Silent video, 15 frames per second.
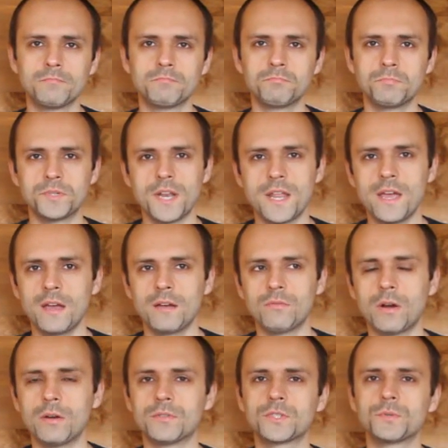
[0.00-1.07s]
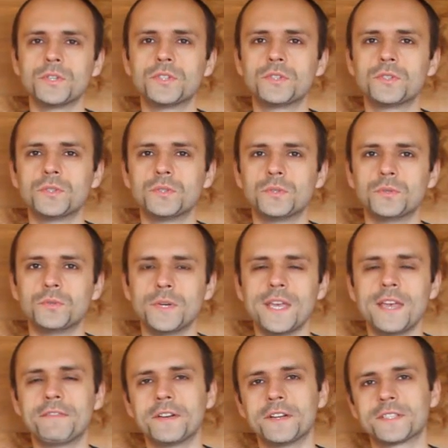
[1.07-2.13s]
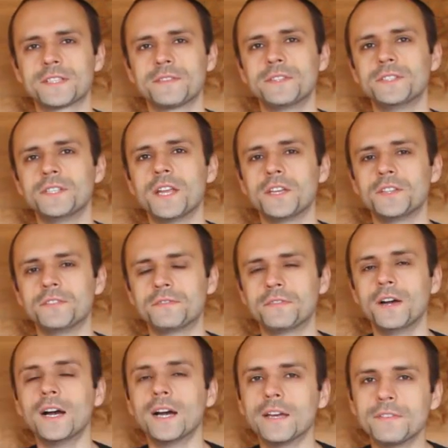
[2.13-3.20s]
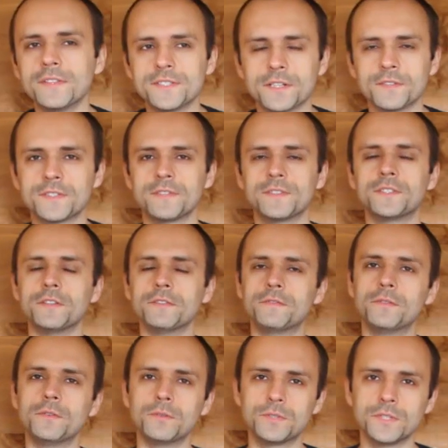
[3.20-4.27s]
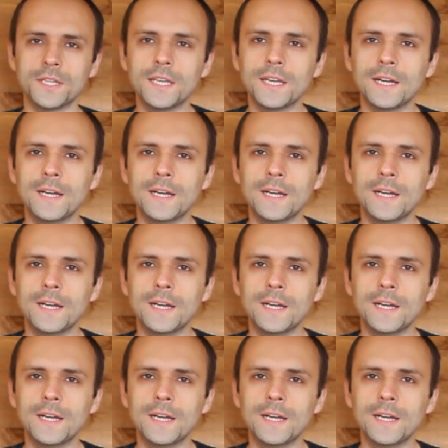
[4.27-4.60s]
But now I'll switch to EFS 1785 instead of 1740.